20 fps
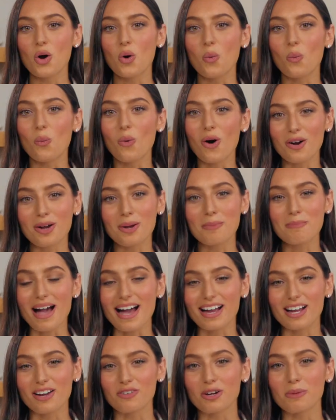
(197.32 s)
Welcome
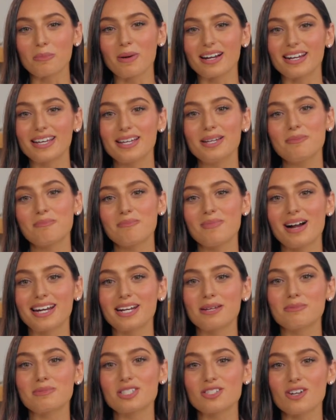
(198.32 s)
back, everybody. My
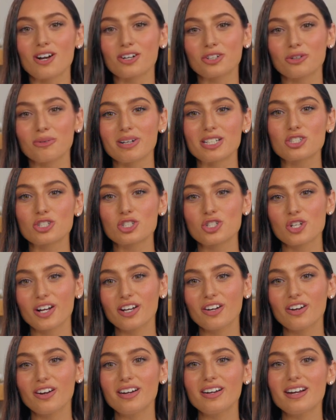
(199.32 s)
name is Dr. Rachel
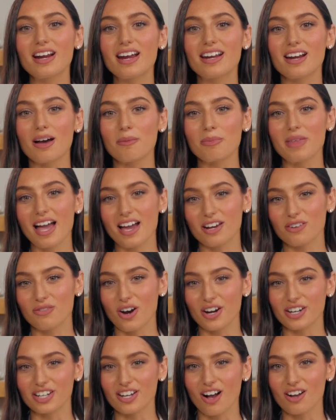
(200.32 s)
Trinker, and I'm the head of
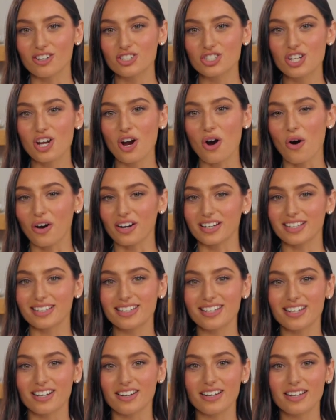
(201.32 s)
audiology at
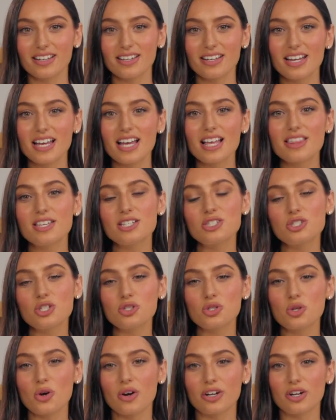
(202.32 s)
Audien Hearing. This
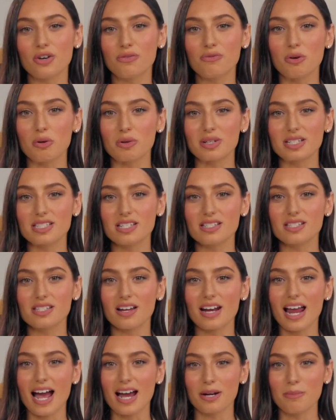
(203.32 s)
tutorial focuses
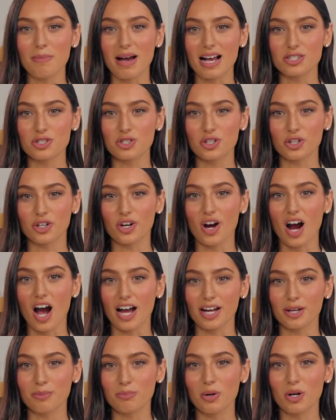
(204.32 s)
on how to master your
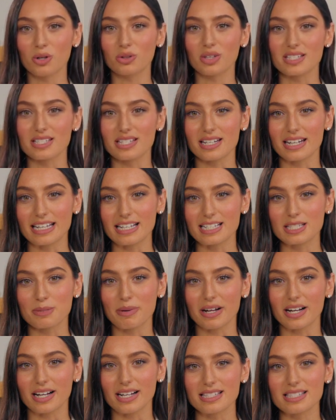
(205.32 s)
Ion Pro listening
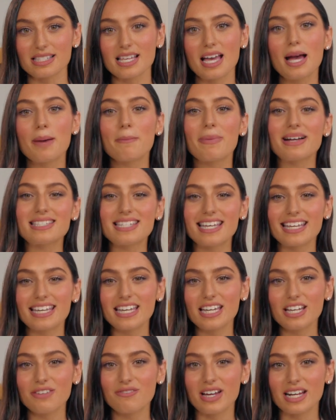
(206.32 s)
experience by
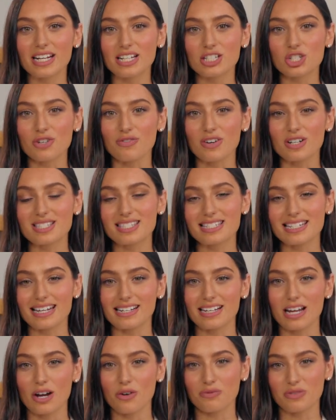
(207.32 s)
taking advantage of our
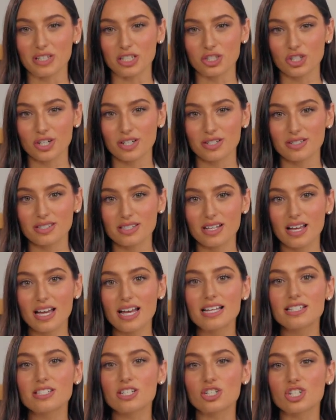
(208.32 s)
standout features,
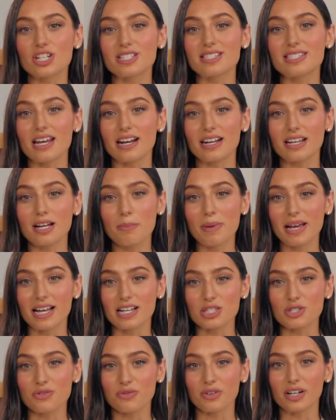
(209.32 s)
such as setting up
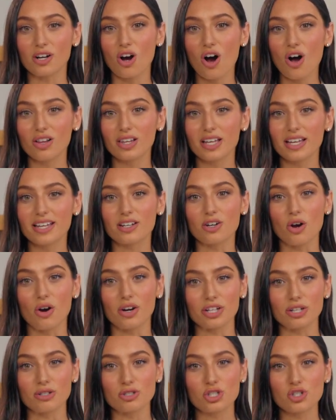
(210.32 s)
hands-free calling and
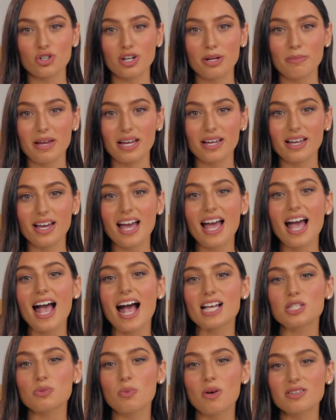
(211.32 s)
audio streaming,
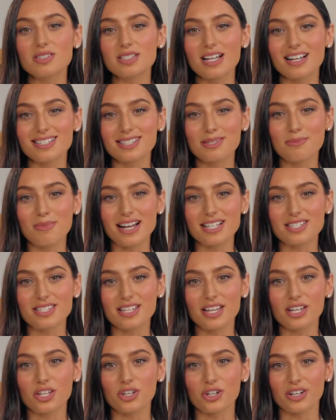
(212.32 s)
as well as
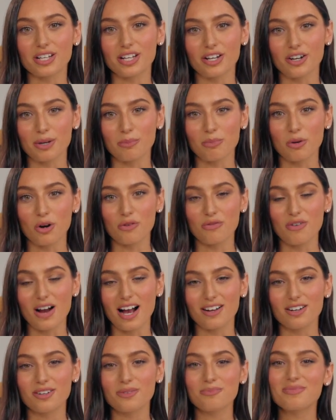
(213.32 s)
customizing your hearing
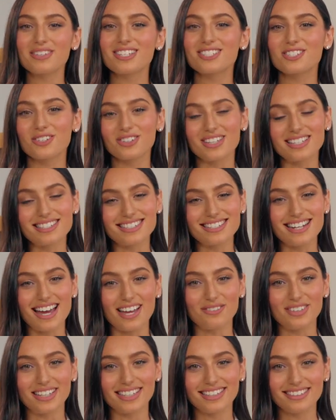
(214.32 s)
profile. So let's
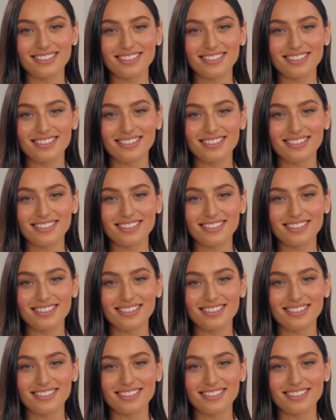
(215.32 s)
dive in.